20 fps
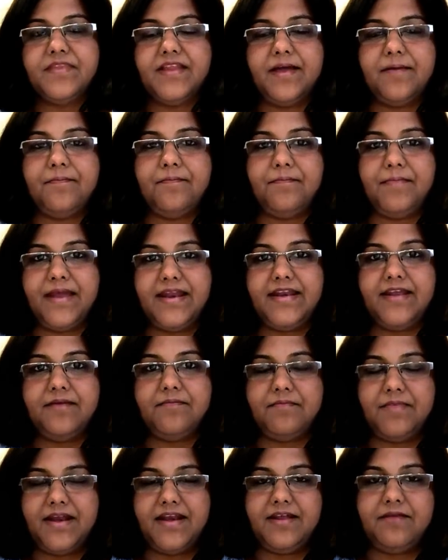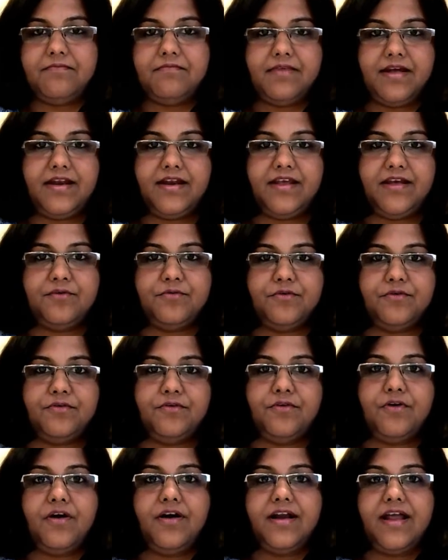there are many, many, many who
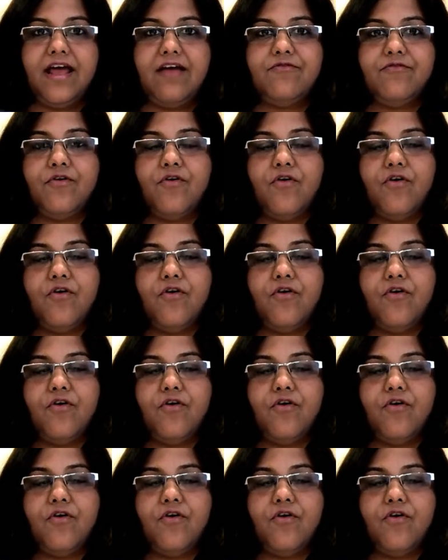do not have